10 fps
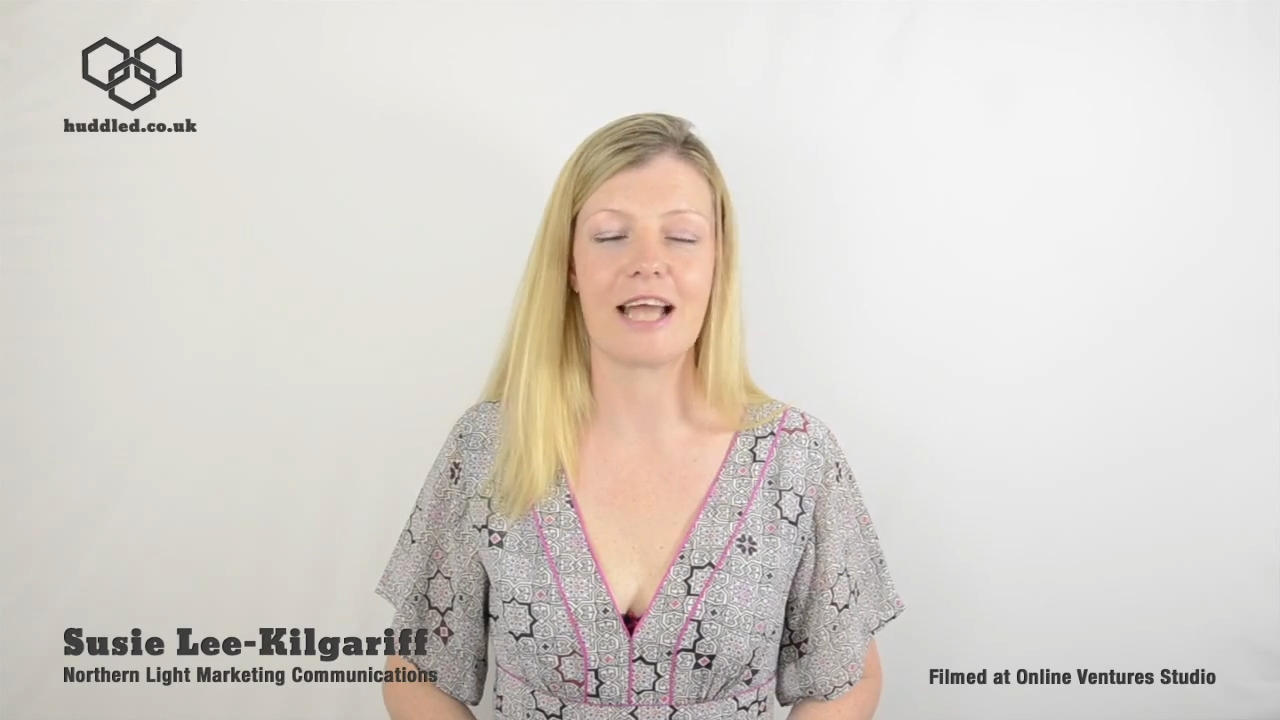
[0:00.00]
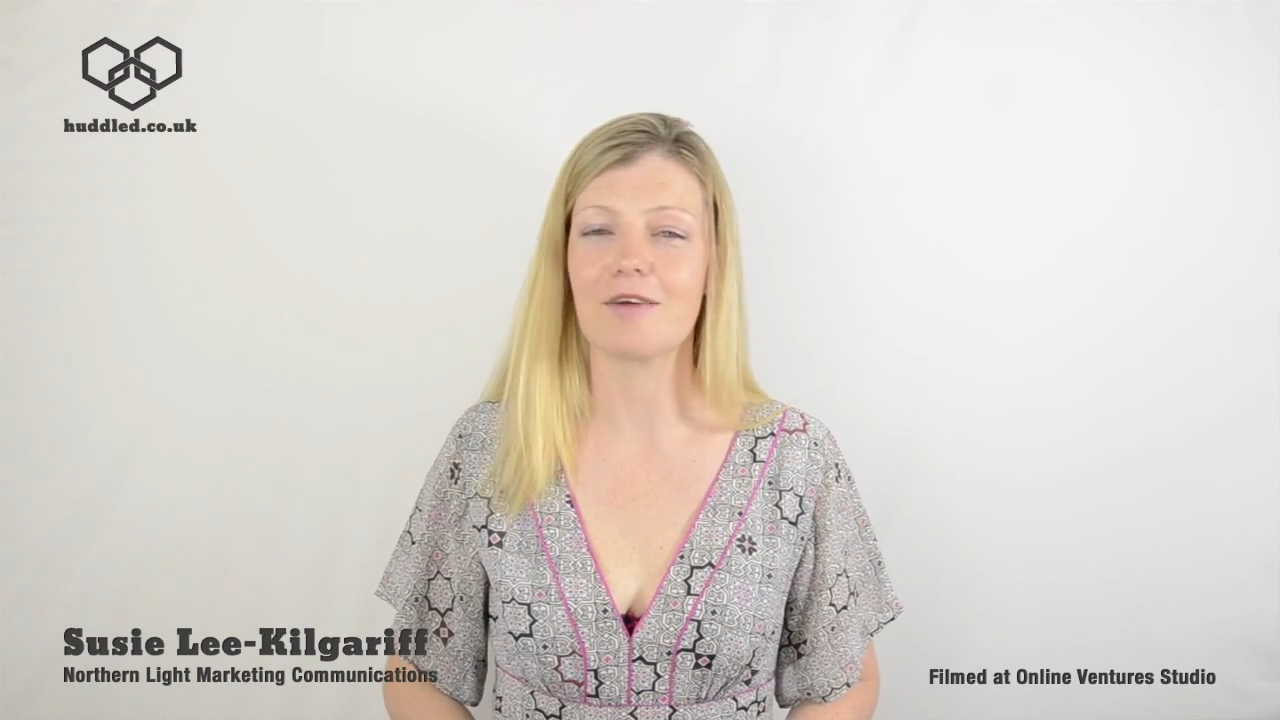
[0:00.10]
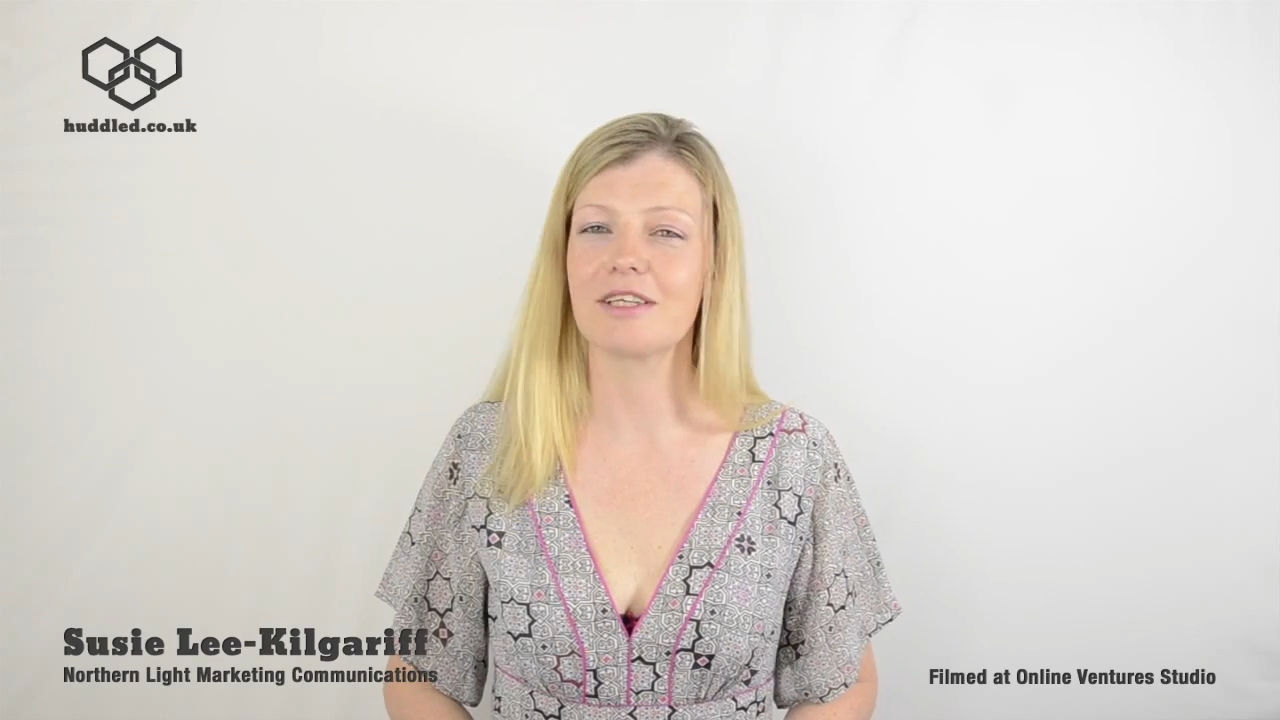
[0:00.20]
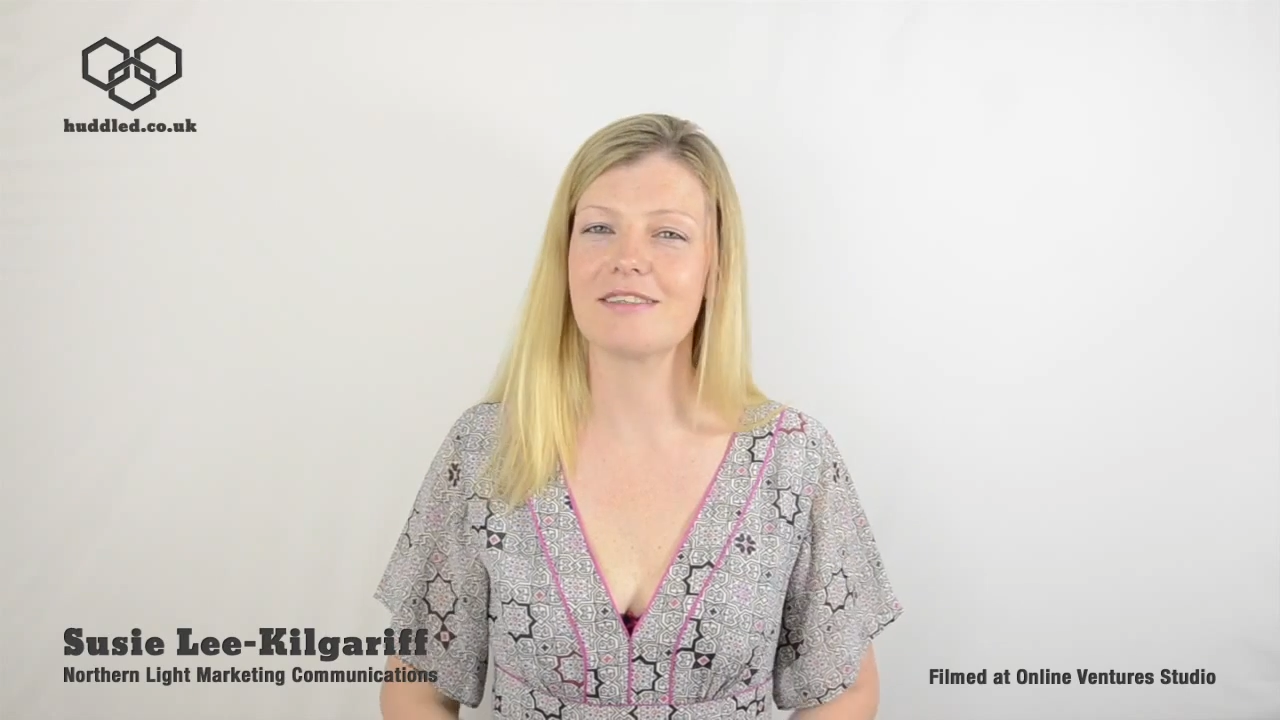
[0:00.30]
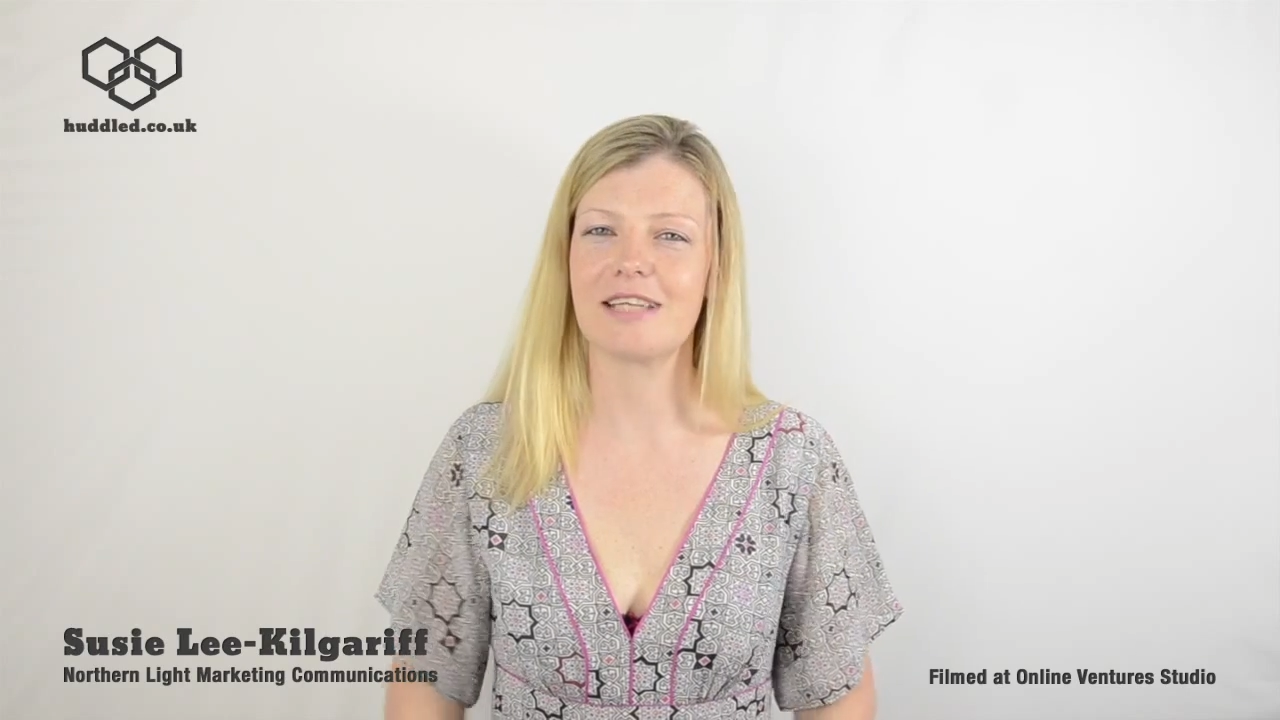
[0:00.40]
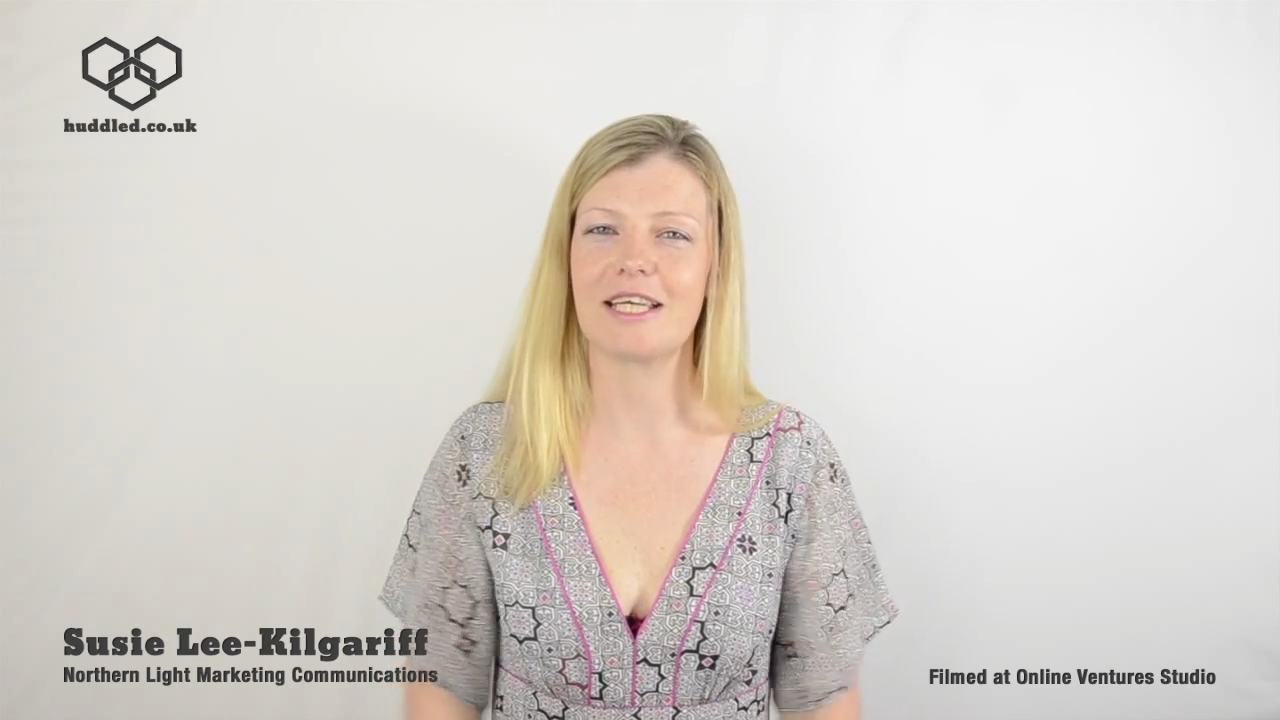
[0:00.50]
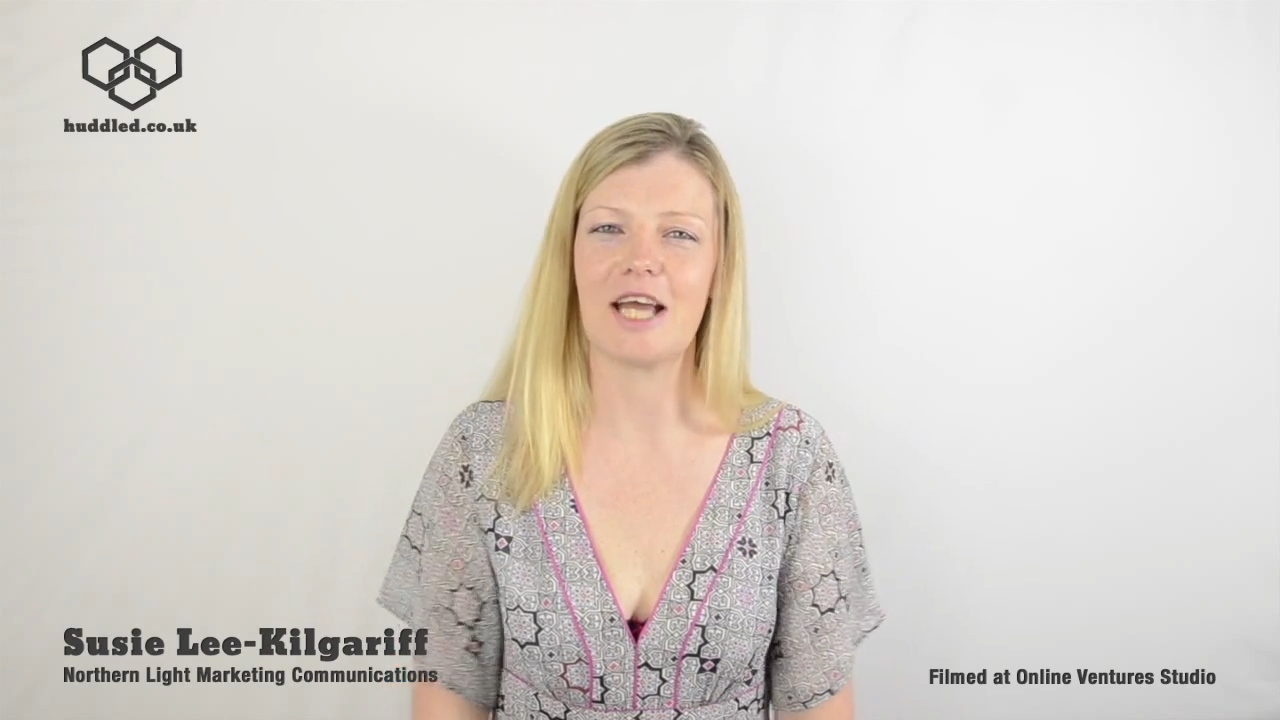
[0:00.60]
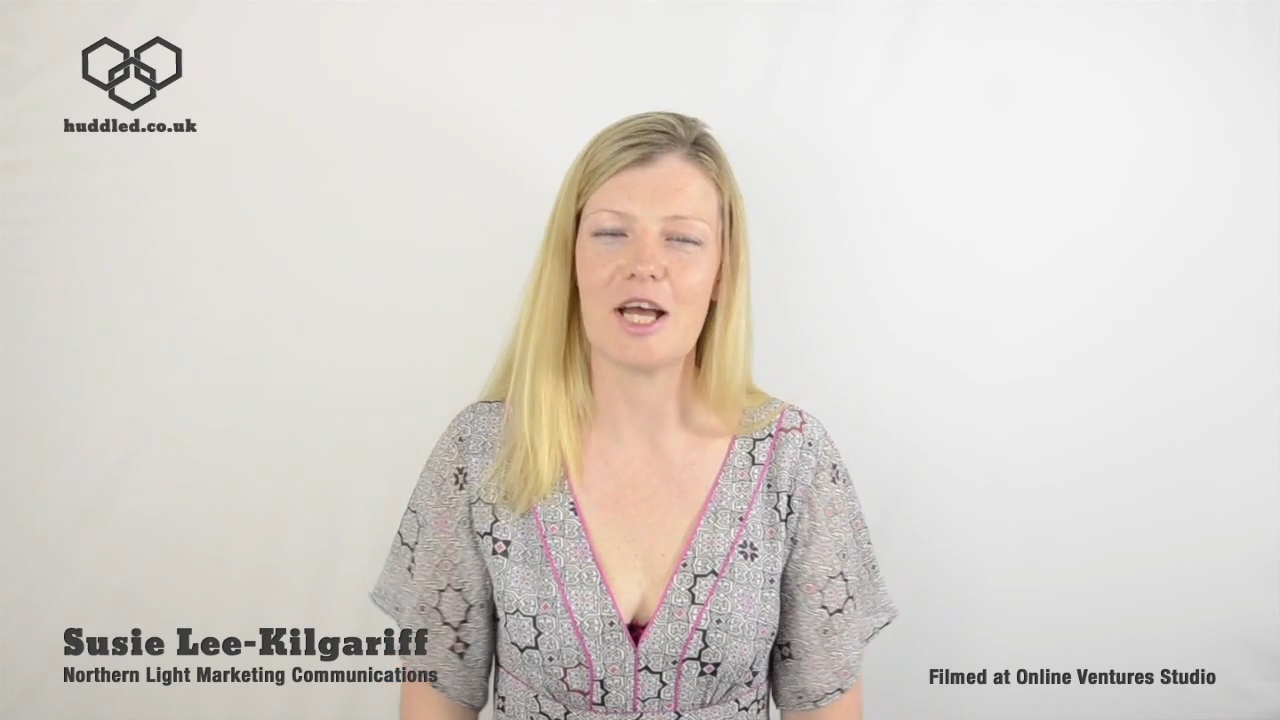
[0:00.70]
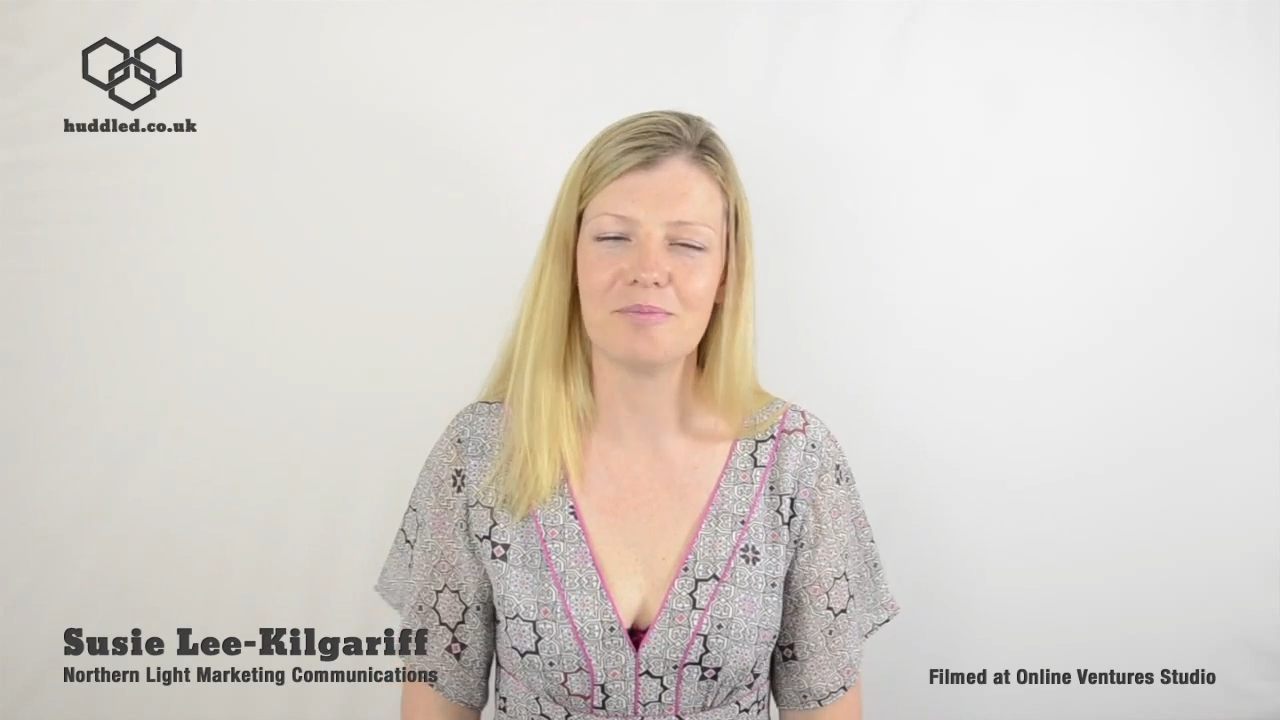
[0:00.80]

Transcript: I'm going to say